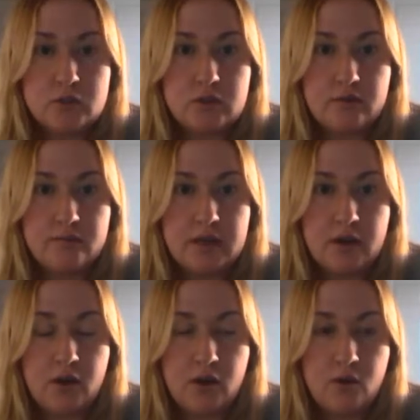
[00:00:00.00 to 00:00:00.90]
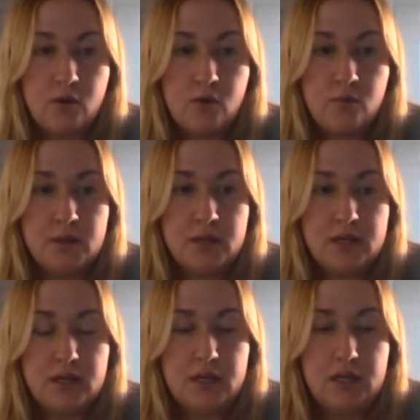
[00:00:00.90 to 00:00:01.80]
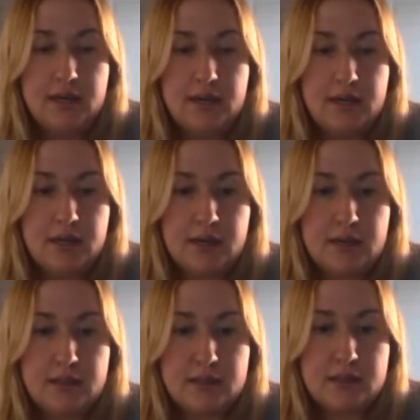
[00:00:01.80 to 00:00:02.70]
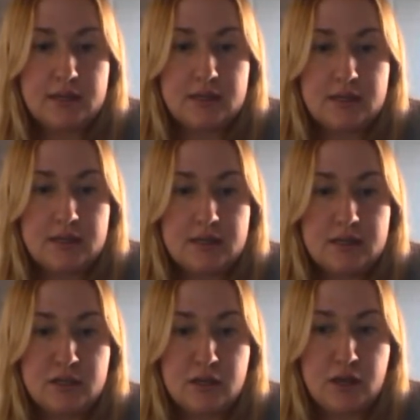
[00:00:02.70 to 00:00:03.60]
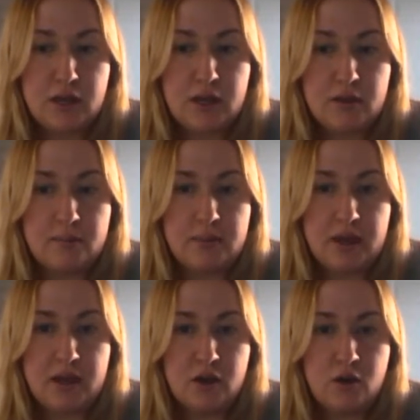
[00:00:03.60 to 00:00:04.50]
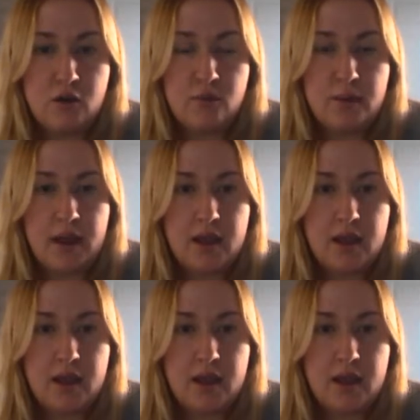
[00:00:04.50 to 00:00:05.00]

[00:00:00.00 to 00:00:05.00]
drove me home. And then at home,